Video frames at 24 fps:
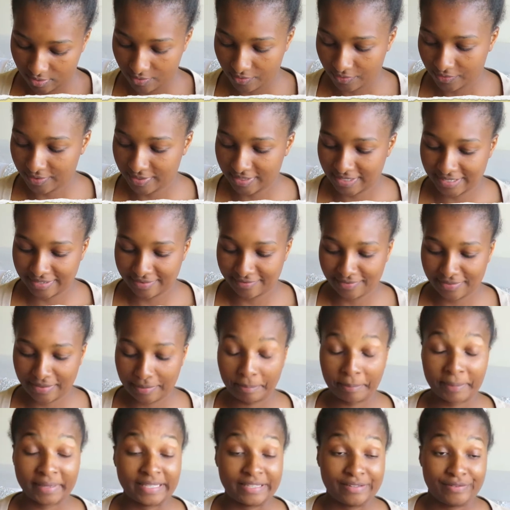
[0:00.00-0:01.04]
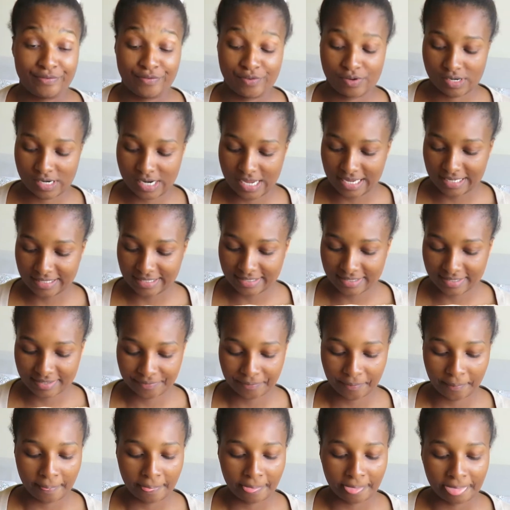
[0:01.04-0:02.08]
save the best for last.
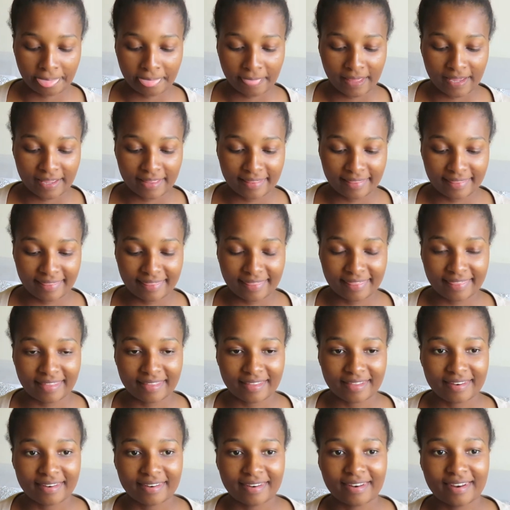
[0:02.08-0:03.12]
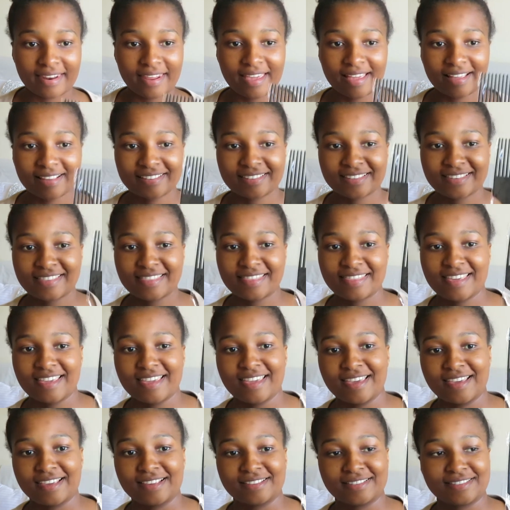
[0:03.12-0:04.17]
The next
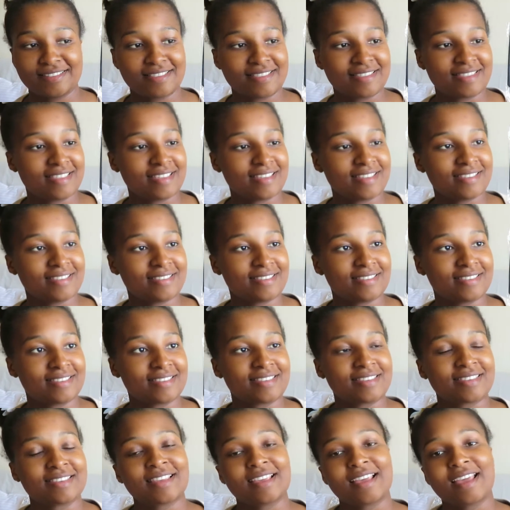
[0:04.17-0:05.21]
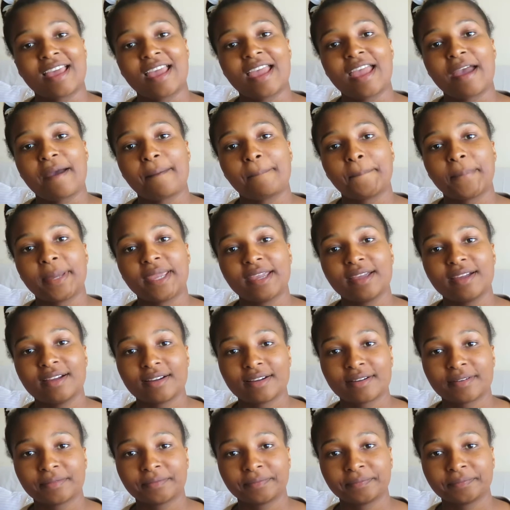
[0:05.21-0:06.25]
thing is this hair pick.
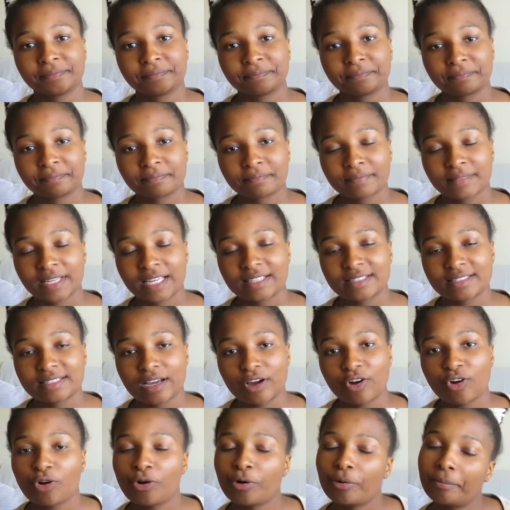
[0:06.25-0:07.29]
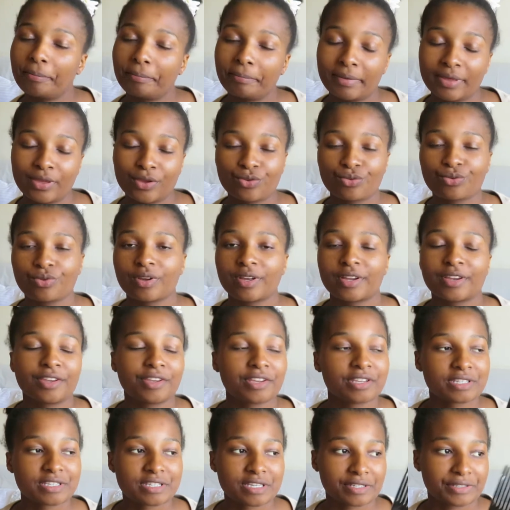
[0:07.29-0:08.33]
It's a comb, you can
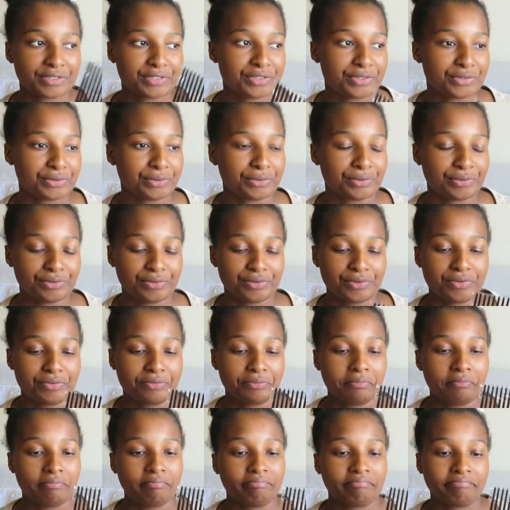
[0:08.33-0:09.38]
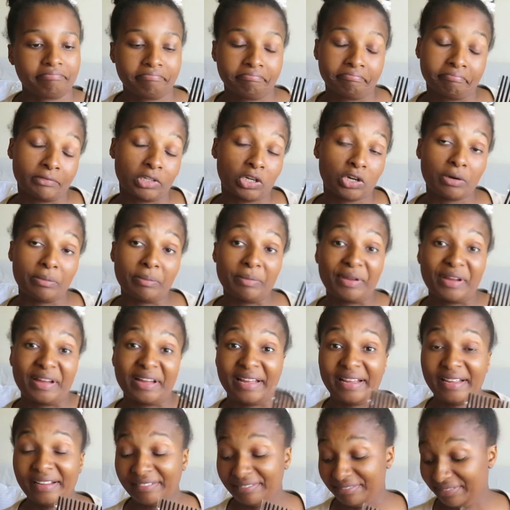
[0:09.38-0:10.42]
use it to comb your
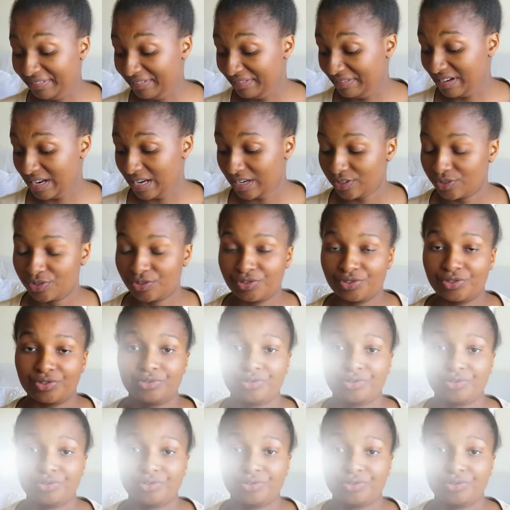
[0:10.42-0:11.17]
hair if you like to